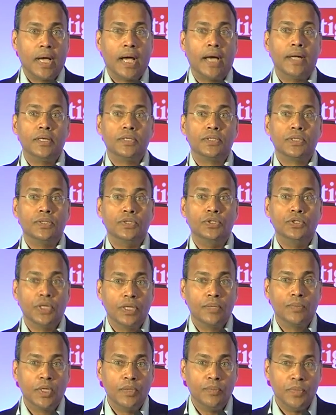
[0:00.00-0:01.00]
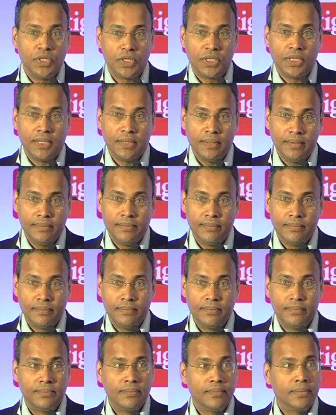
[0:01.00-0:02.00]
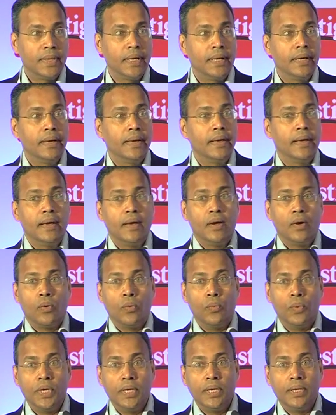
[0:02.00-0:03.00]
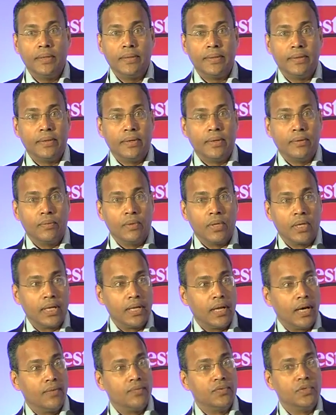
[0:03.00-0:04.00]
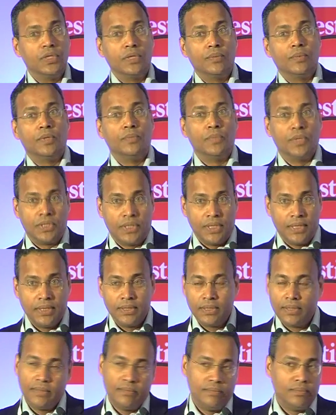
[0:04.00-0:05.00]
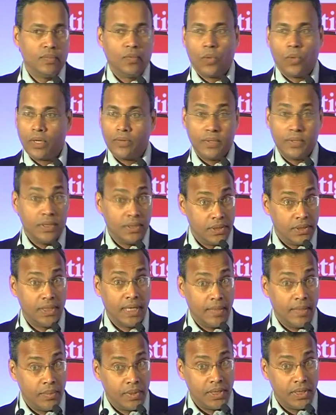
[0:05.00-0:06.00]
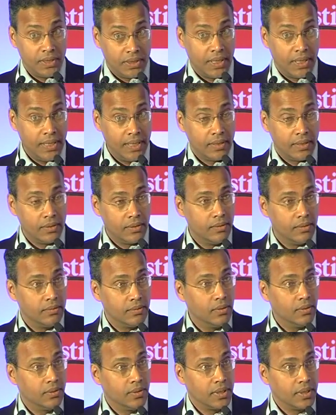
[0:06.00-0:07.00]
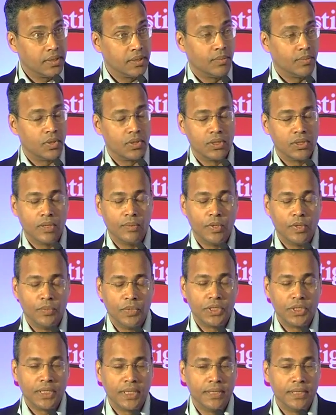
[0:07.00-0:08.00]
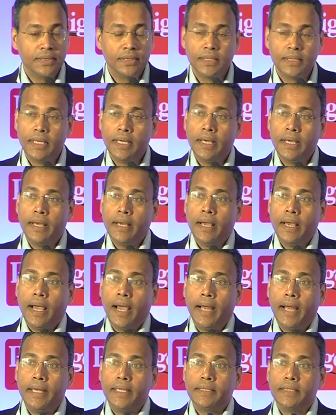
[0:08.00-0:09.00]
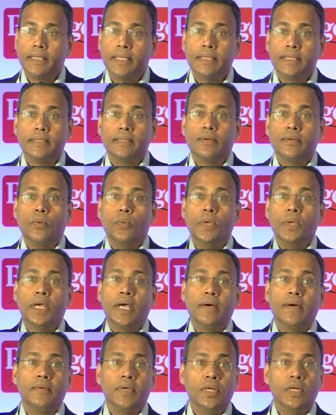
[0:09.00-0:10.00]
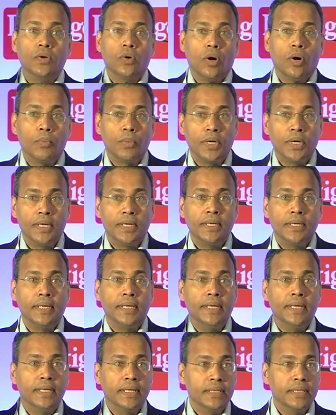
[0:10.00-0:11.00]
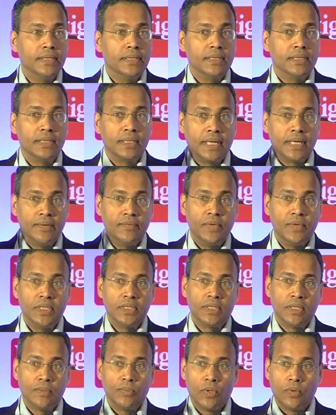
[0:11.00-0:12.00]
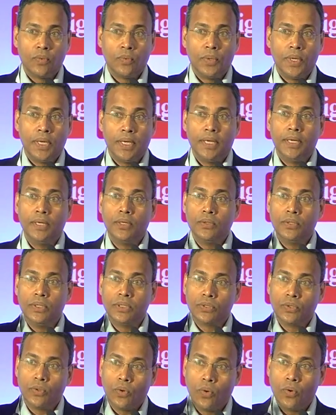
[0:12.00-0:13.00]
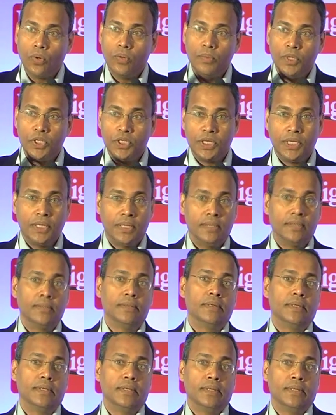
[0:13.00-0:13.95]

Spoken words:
And it's a German machine. We love German machines. Whatever, this Japanese telling good things about German machines. And he says, we have incorporated intelligence at every step of the way into this old machine.